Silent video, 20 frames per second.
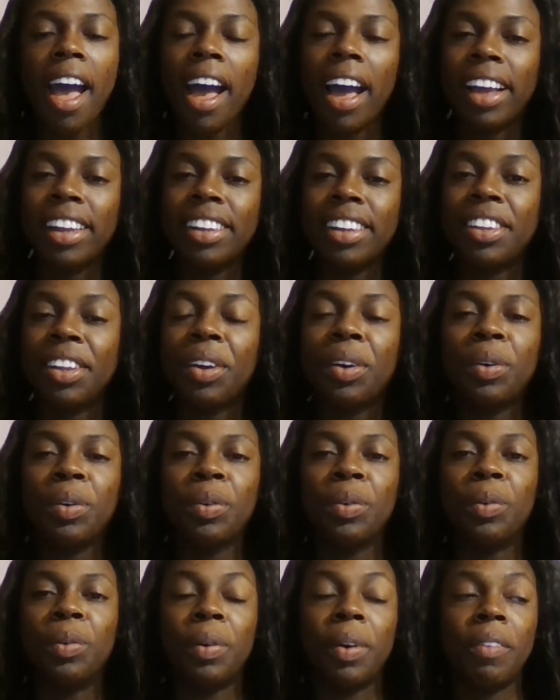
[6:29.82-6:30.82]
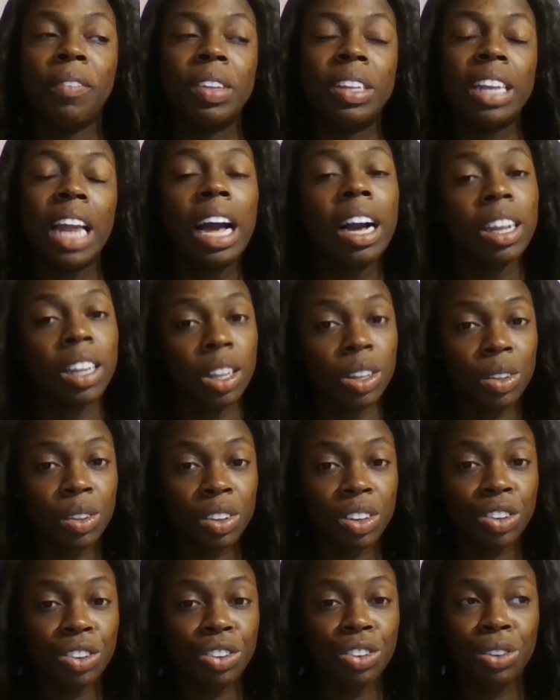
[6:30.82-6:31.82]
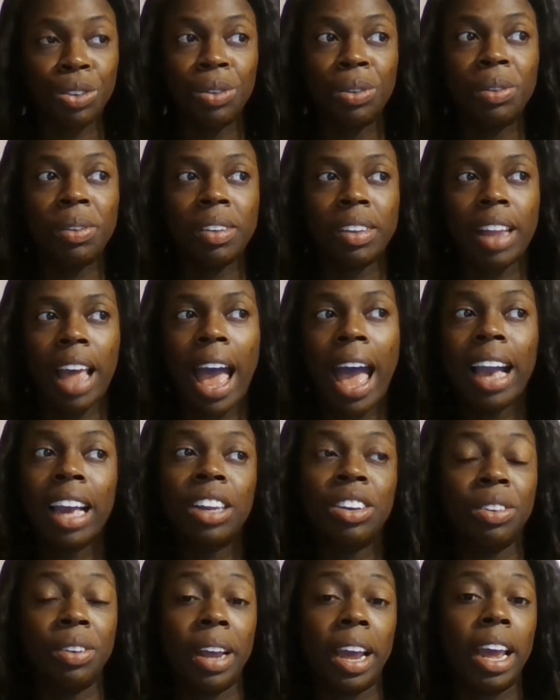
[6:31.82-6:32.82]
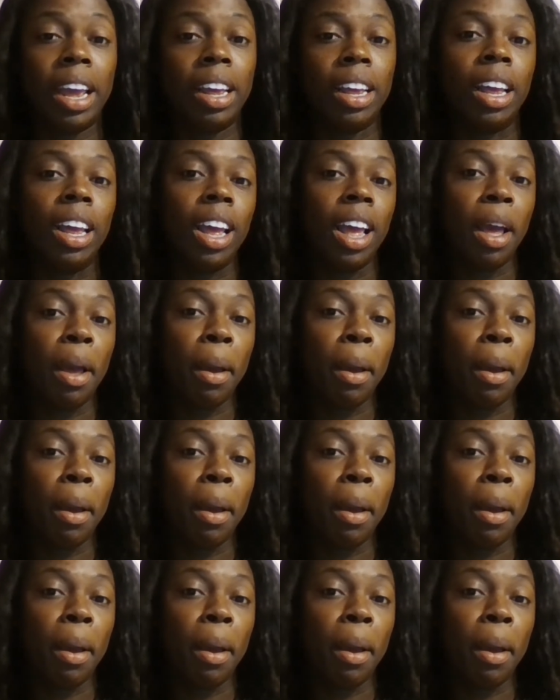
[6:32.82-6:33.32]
I don't. If it's not clothes and shoes, I can do that.